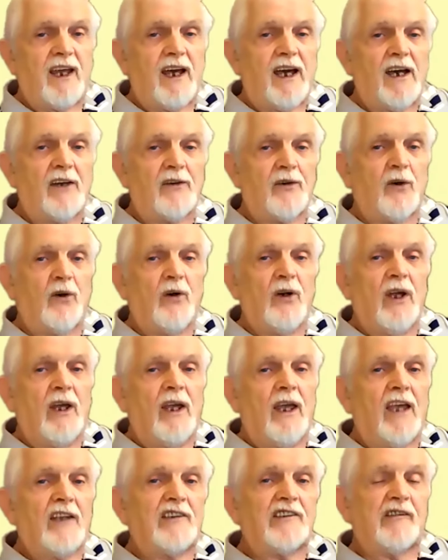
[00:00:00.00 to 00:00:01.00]
arrow,
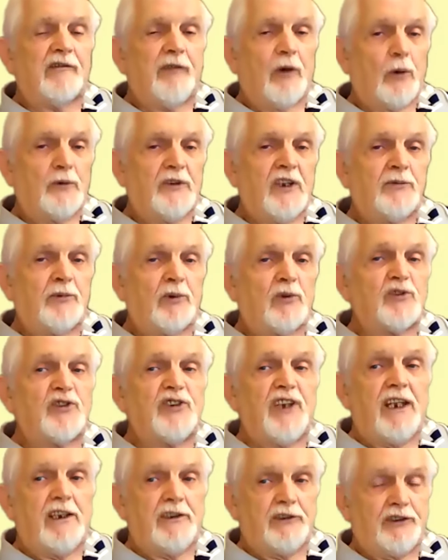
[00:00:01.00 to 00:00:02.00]
its voltage will
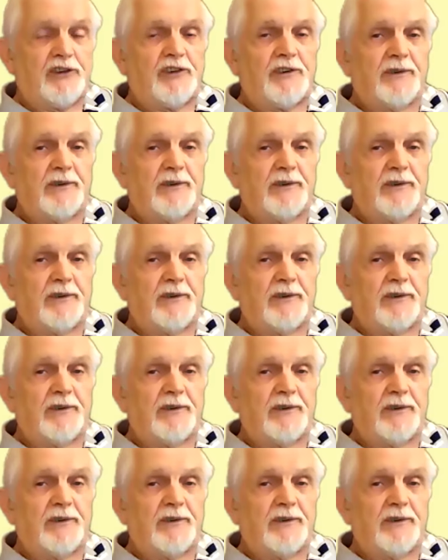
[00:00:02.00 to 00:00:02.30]
change.